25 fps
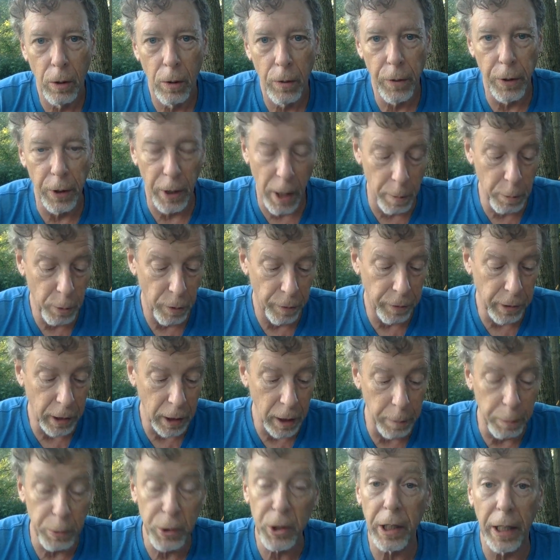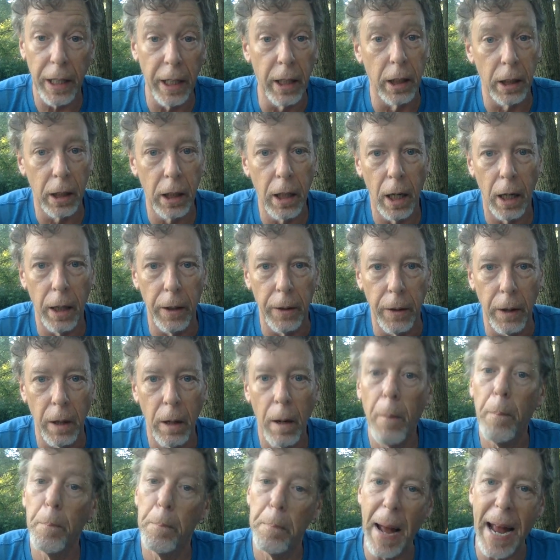The number of clips in a gun
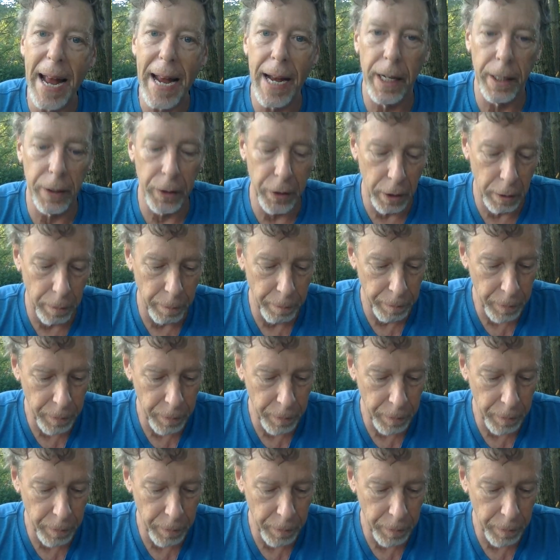banned.